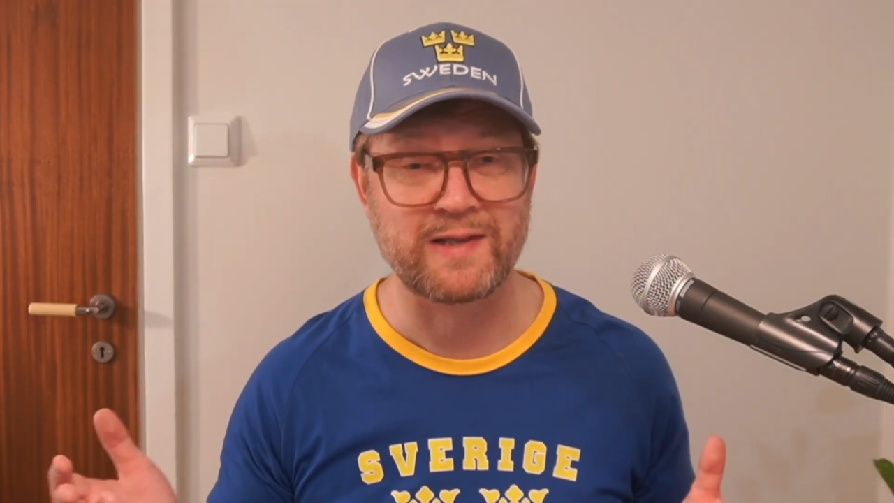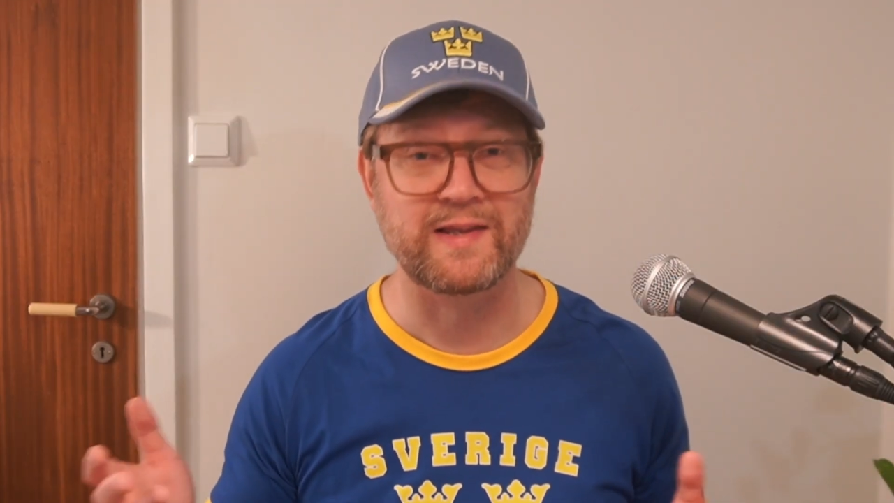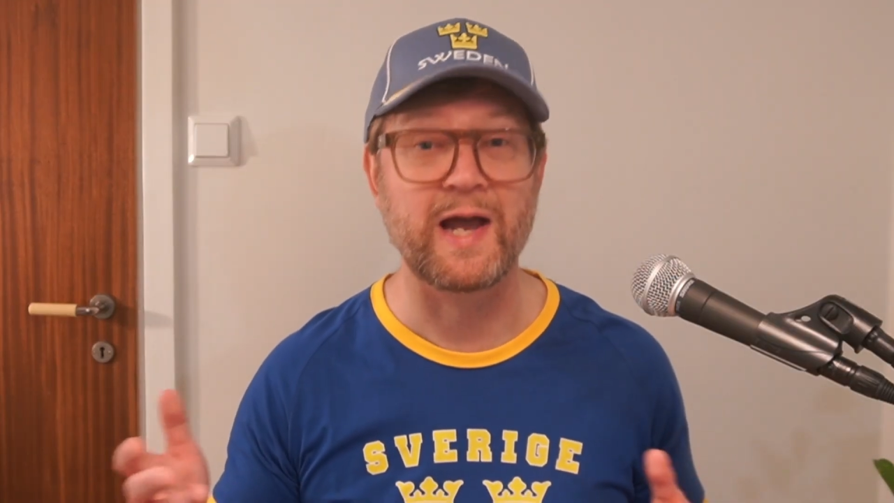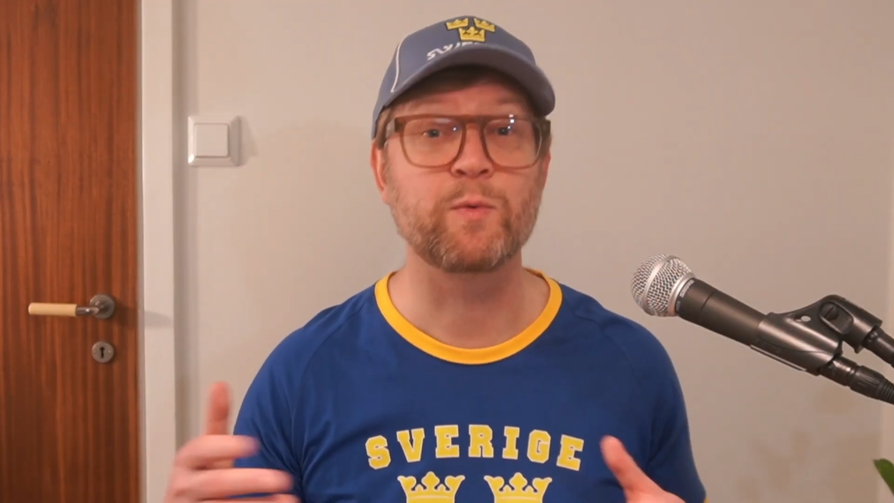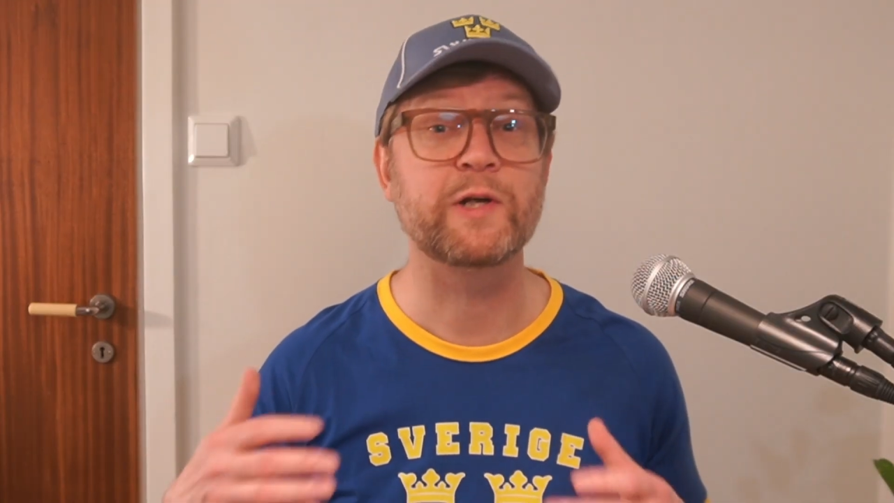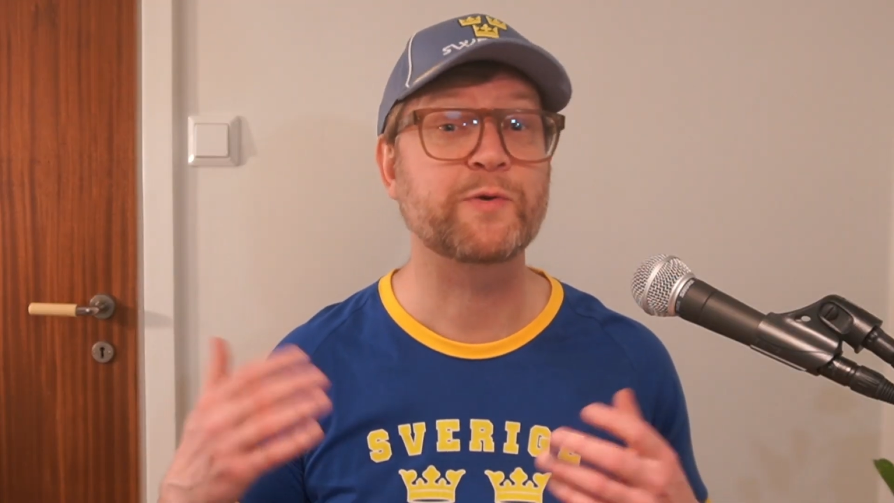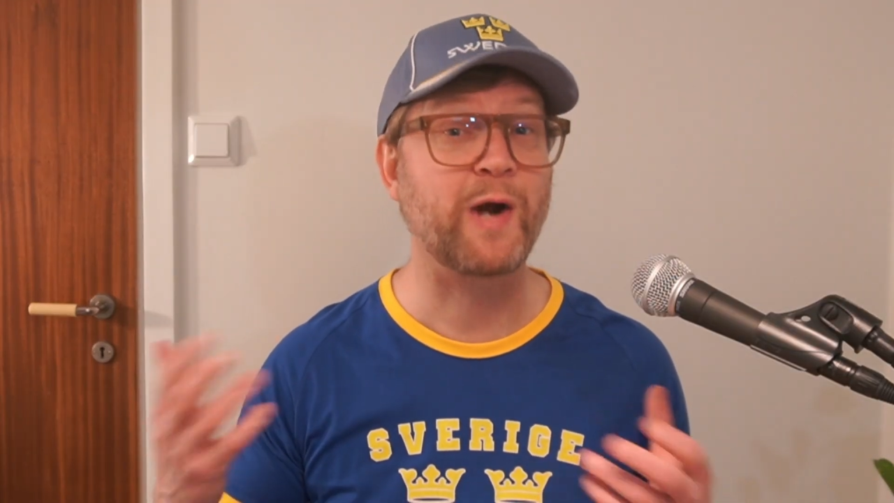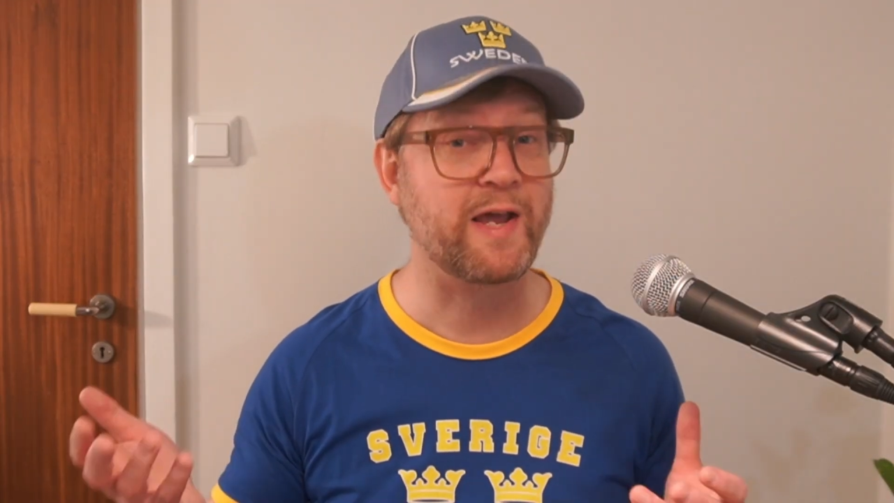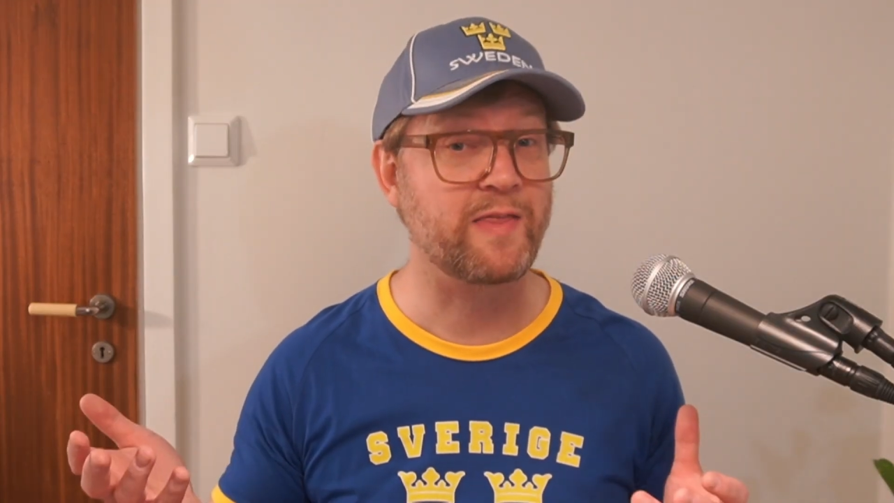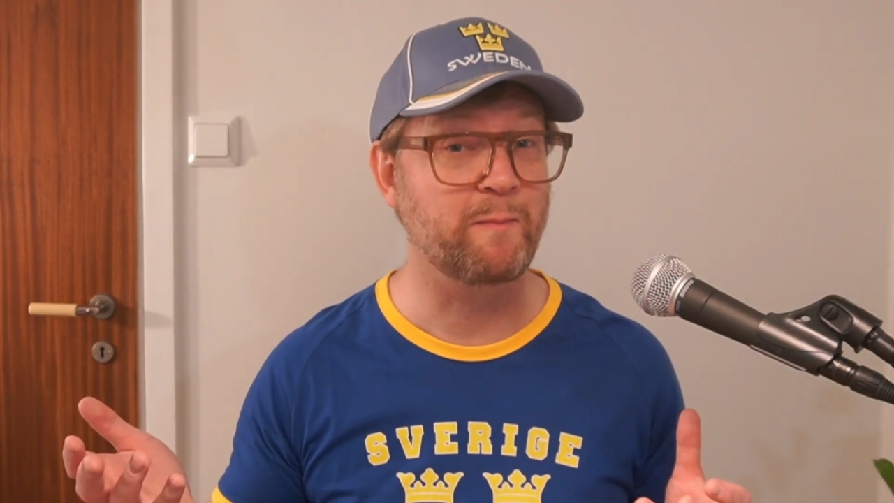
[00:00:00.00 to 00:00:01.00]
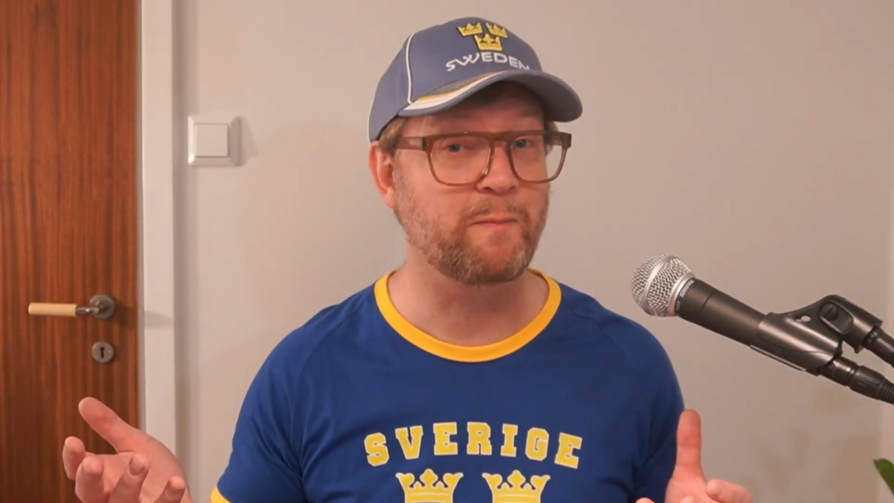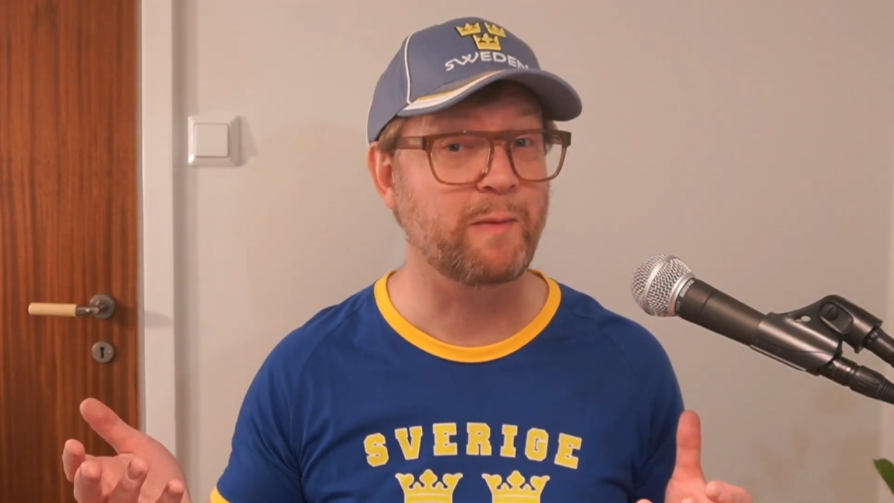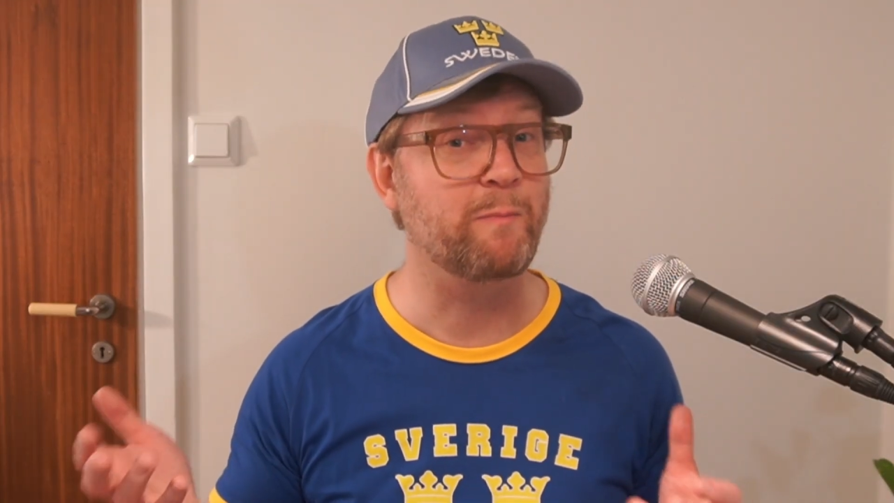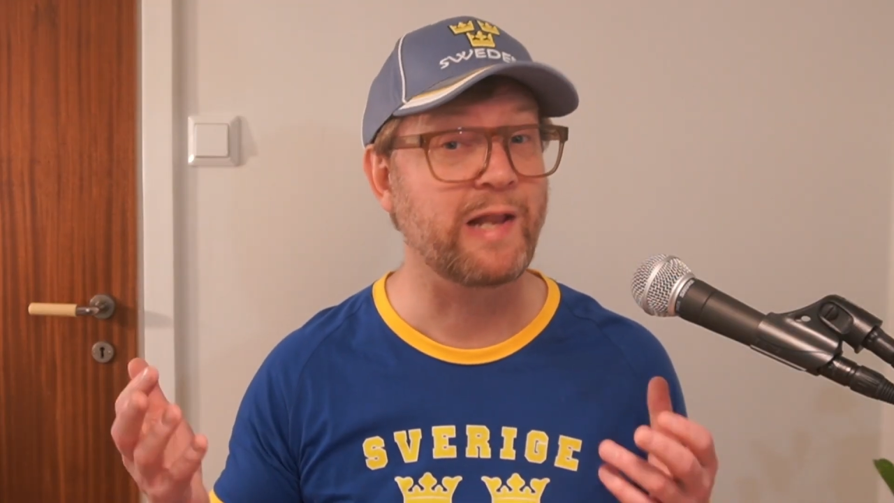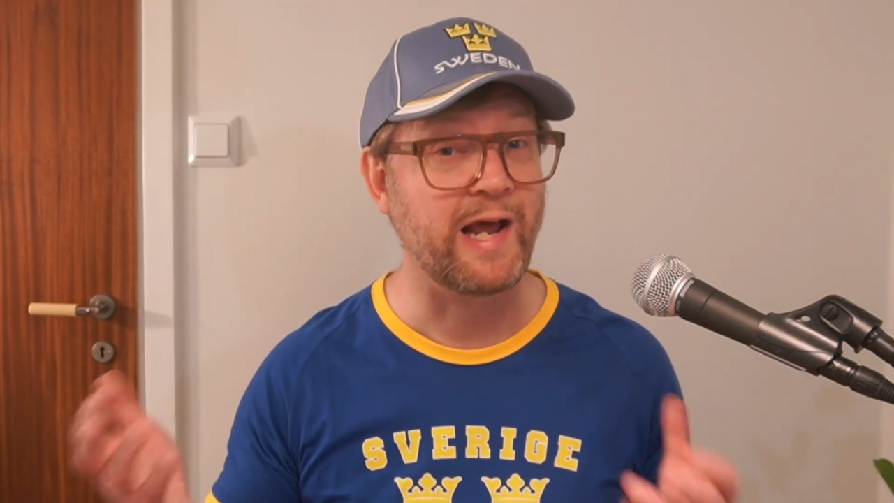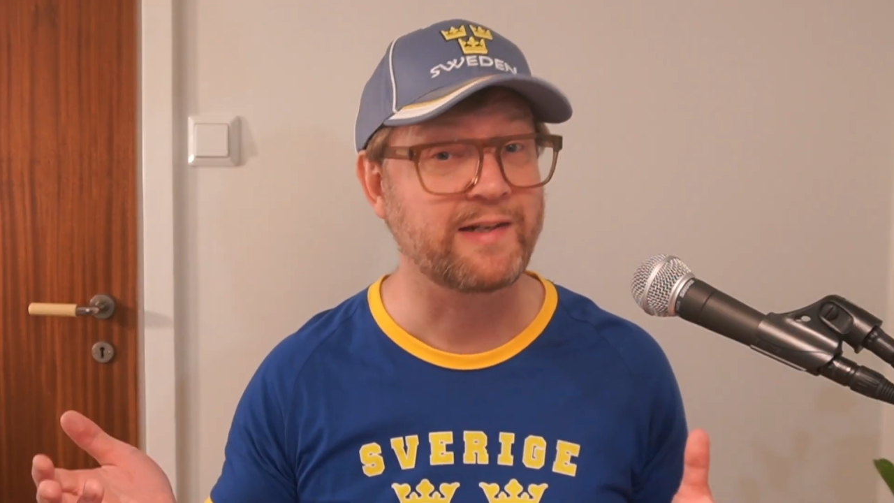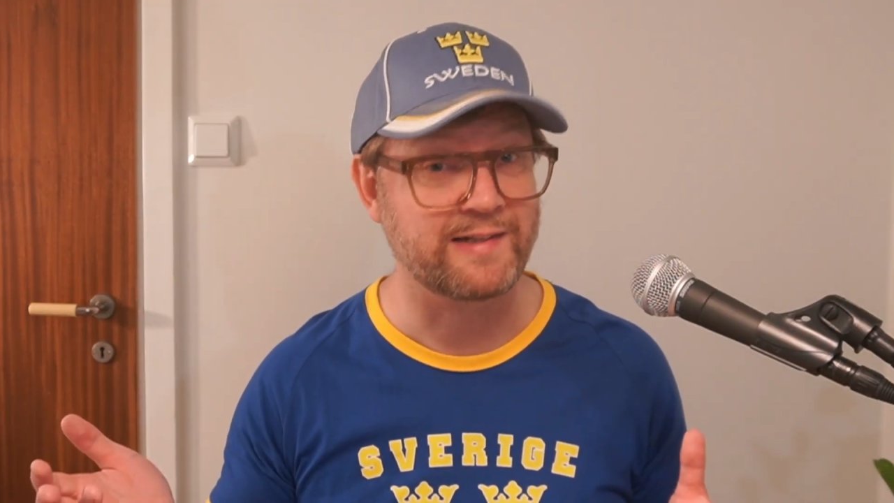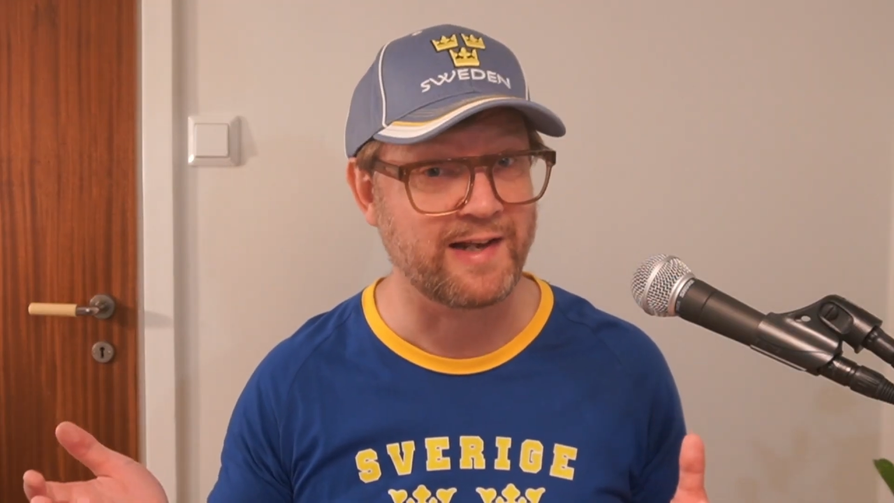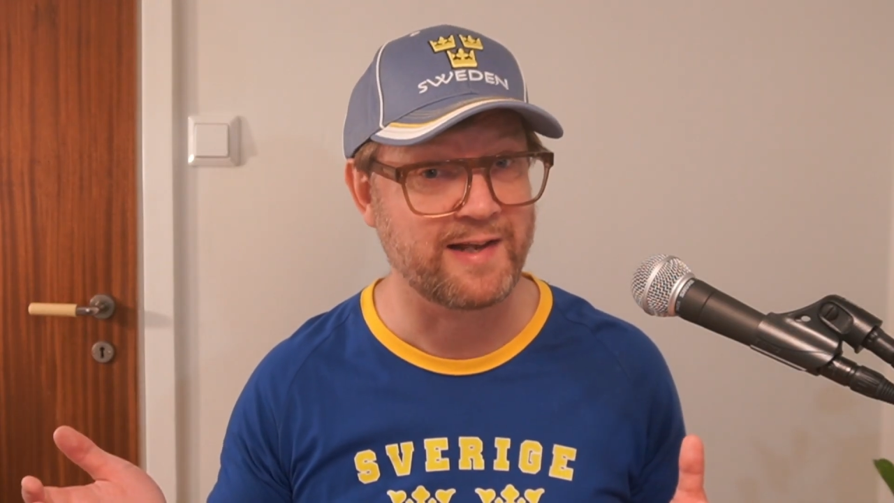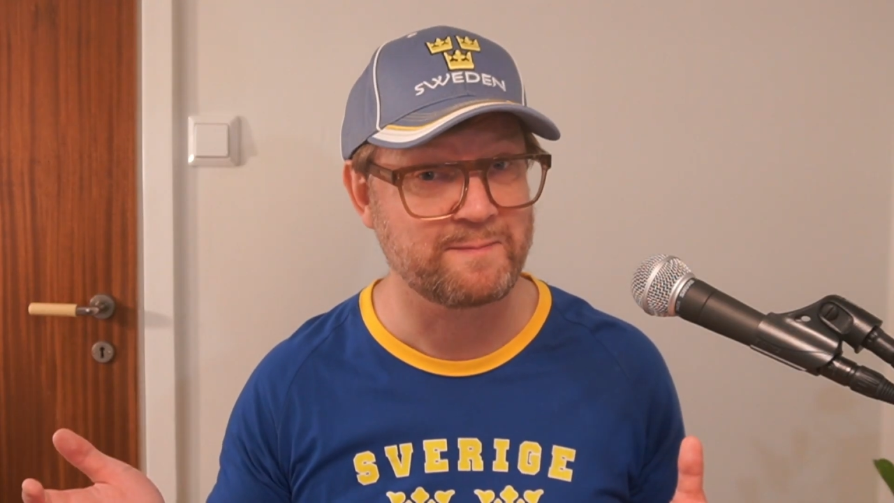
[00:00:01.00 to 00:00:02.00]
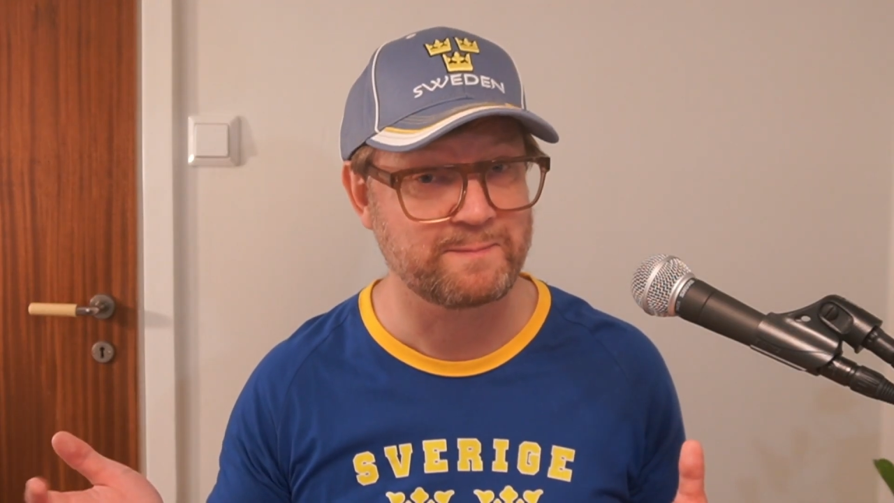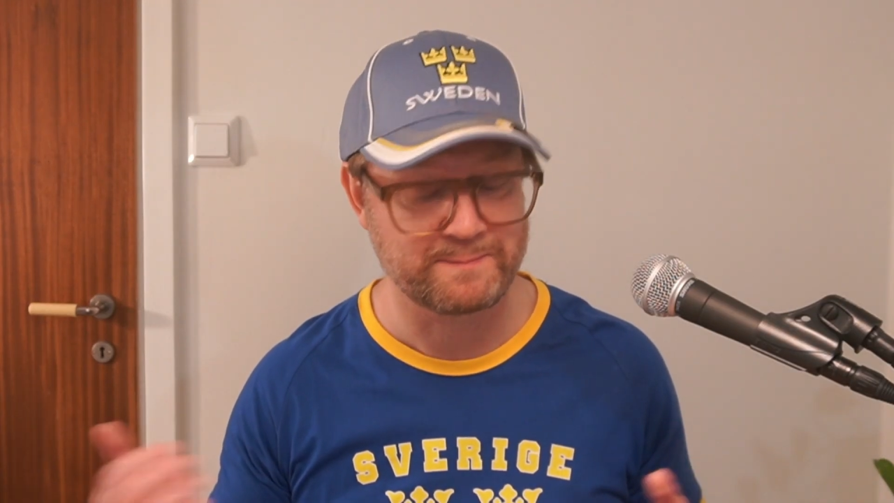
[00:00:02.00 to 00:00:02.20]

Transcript: but I will try them blindly.